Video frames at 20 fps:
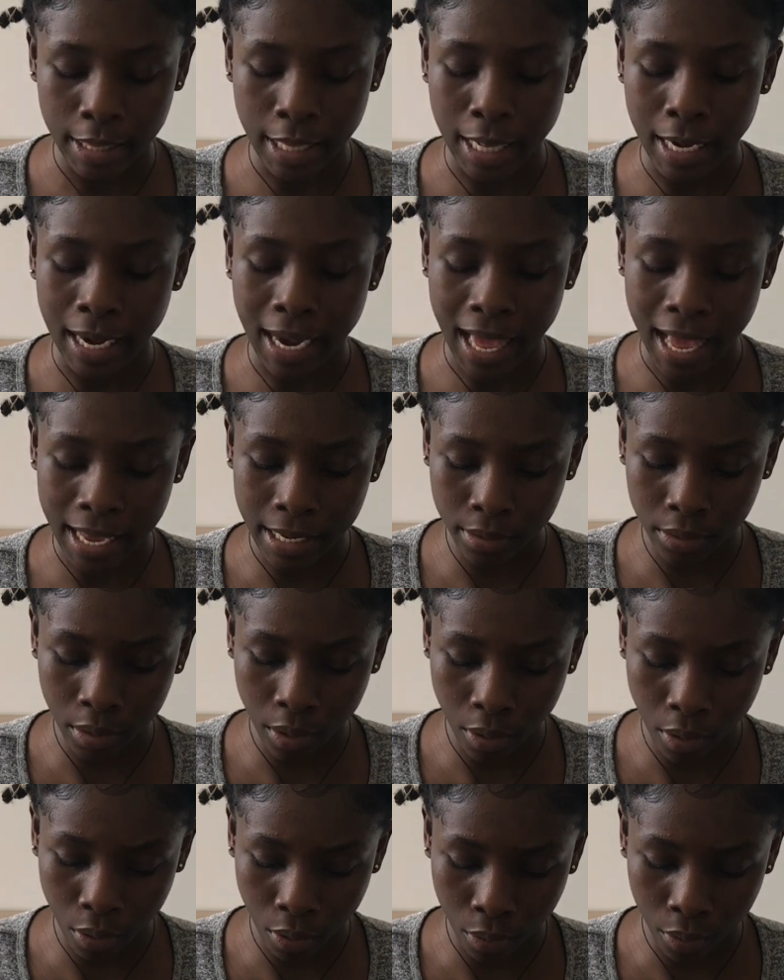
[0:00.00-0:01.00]
The
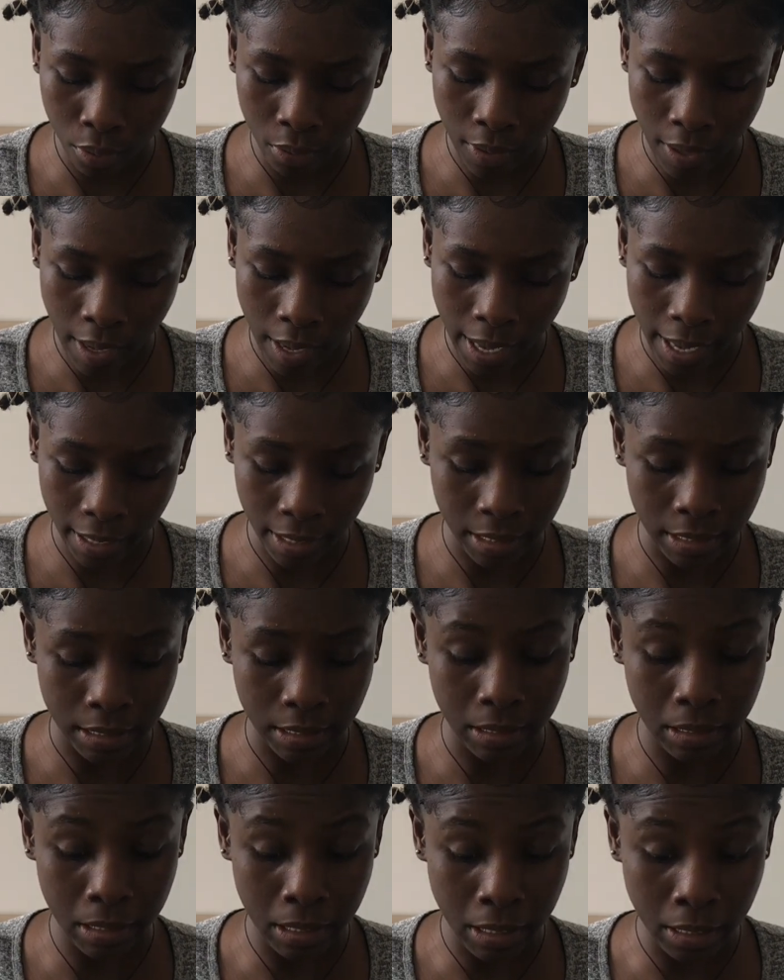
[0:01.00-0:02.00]
last hole that I can
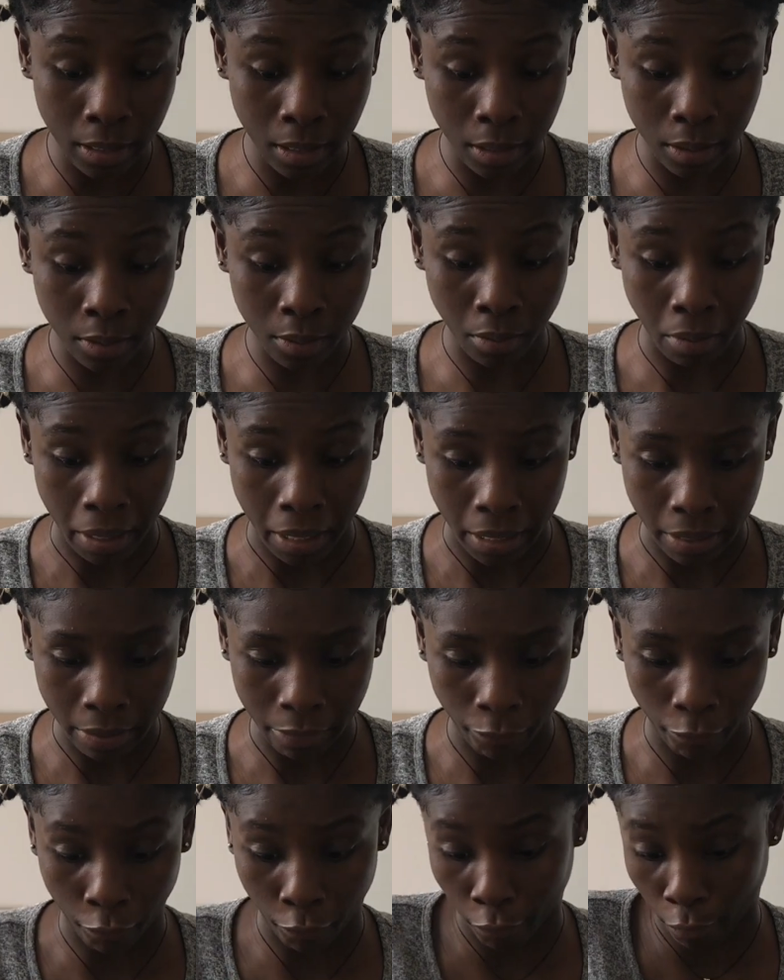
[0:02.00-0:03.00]
see the thread
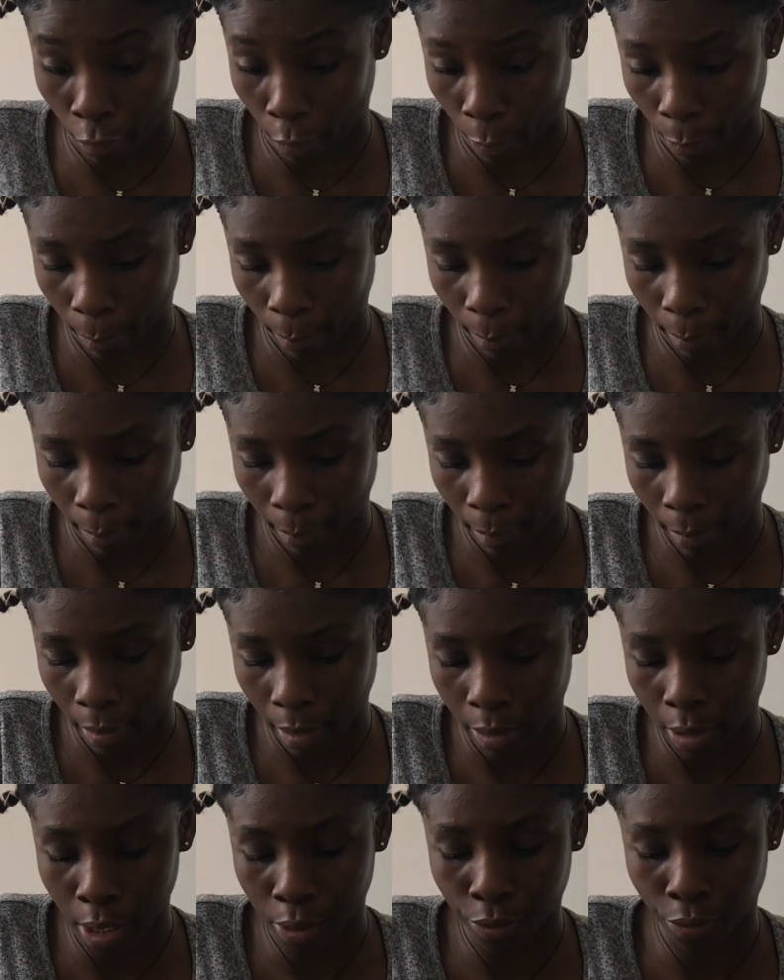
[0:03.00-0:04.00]
from,
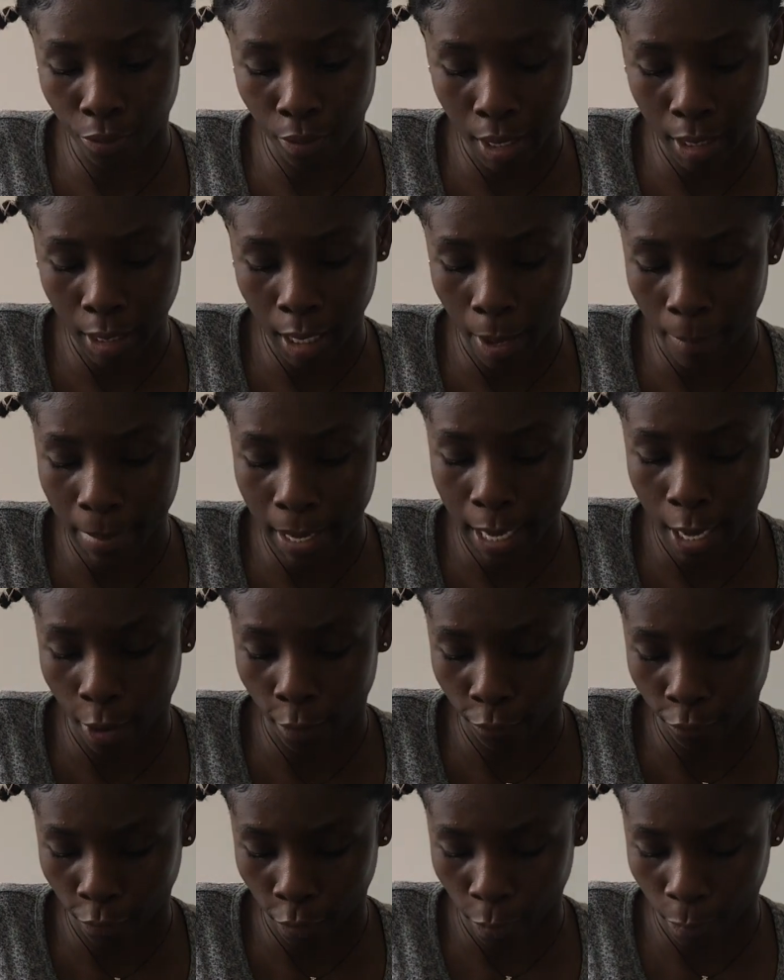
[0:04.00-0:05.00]
the thread coming
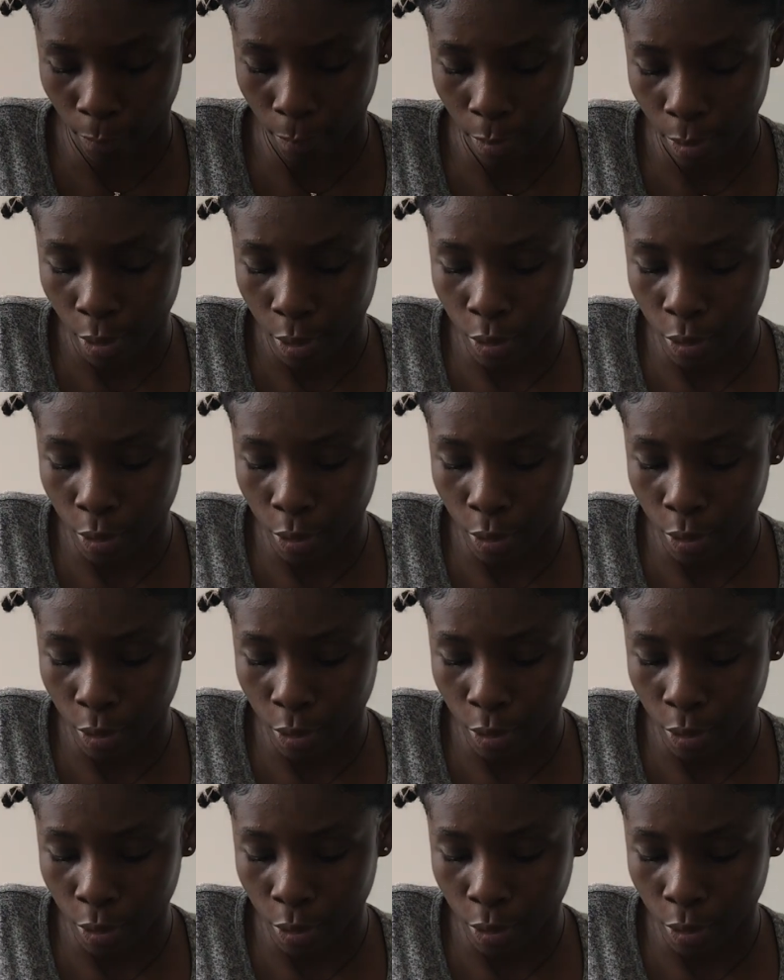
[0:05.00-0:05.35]
out from.